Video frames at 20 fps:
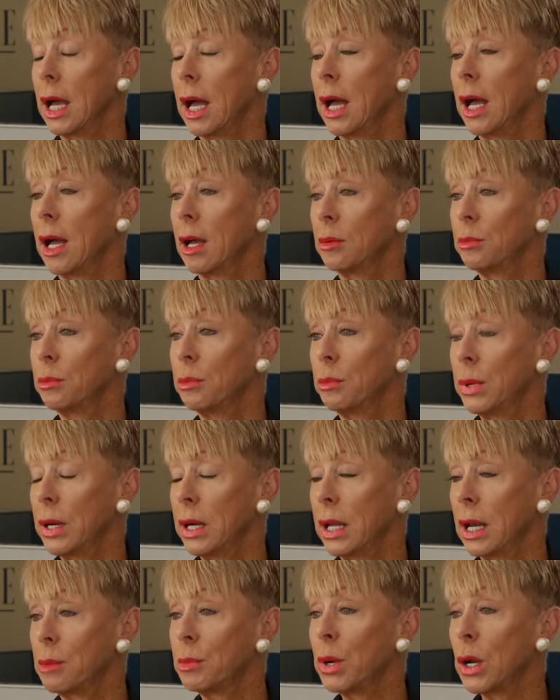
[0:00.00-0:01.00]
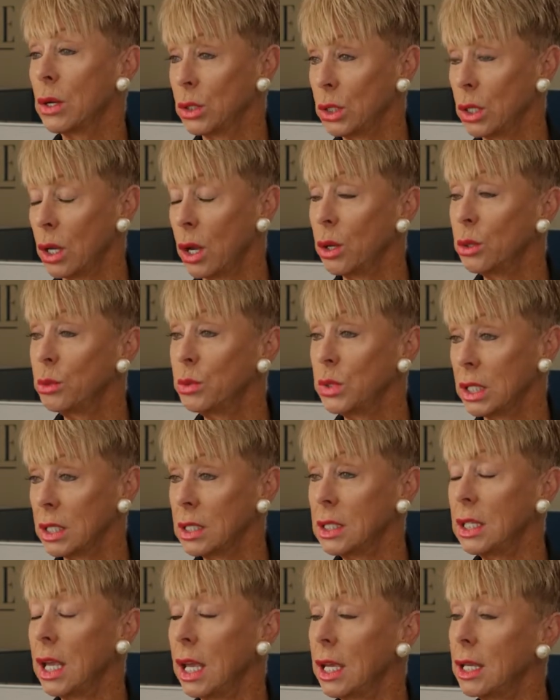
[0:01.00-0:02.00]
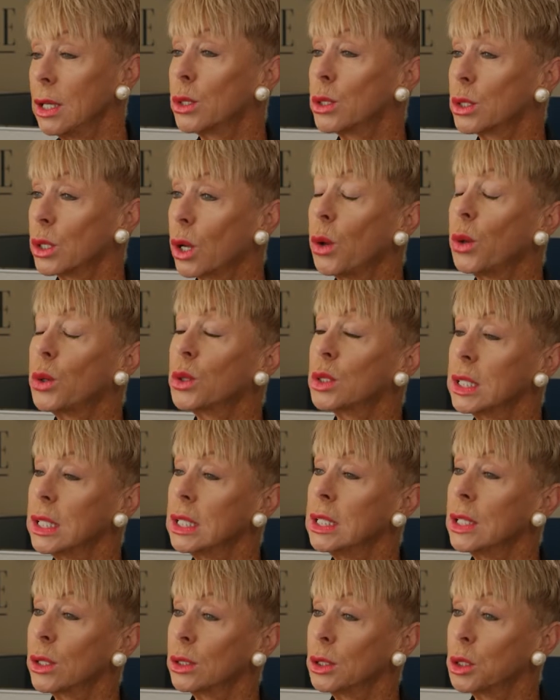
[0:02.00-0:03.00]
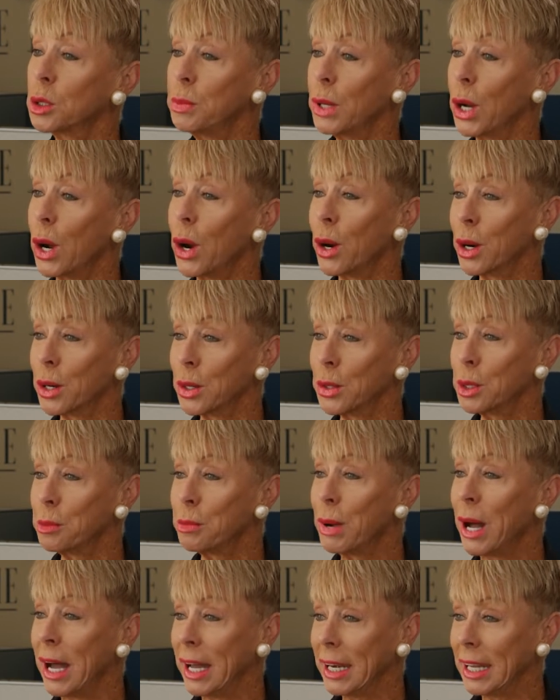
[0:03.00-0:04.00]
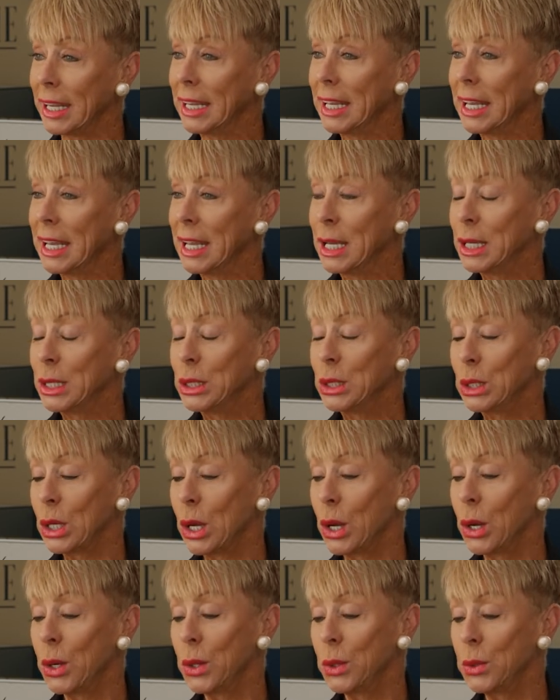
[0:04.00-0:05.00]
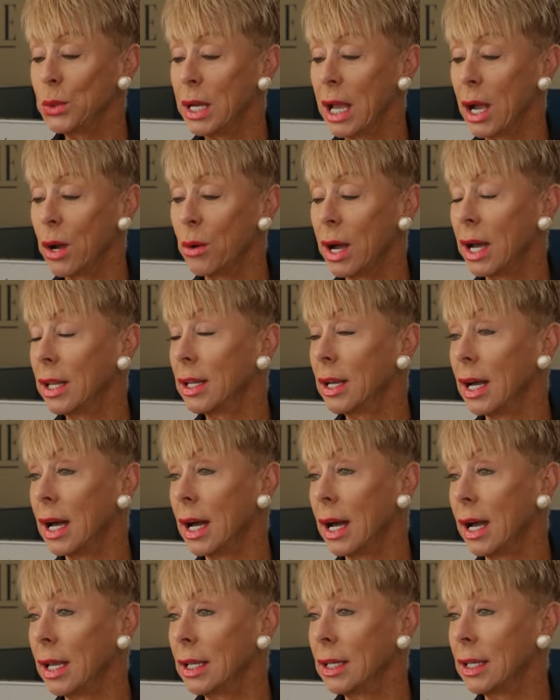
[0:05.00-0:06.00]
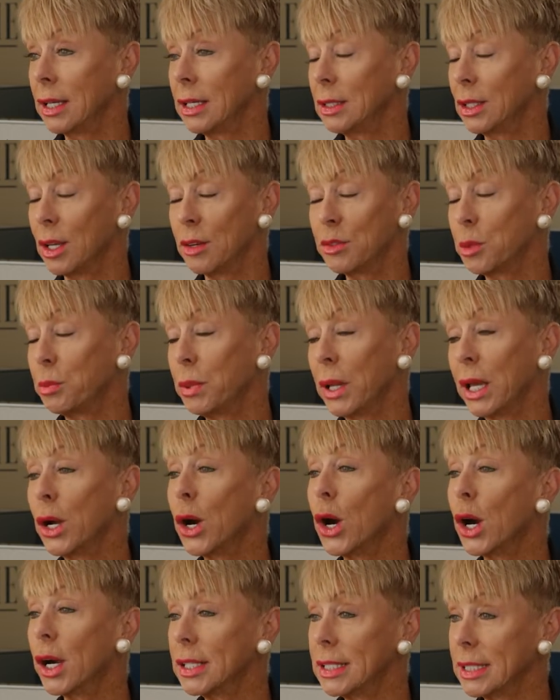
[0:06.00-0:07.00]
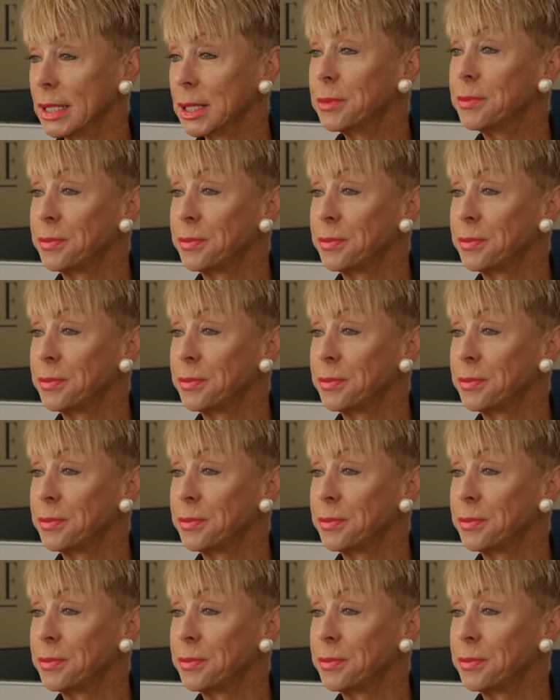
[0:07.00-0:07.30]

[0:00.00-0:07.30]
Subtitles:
But I'm also 68 years old, and they're a little bit hard on the body. So now I love to play cards.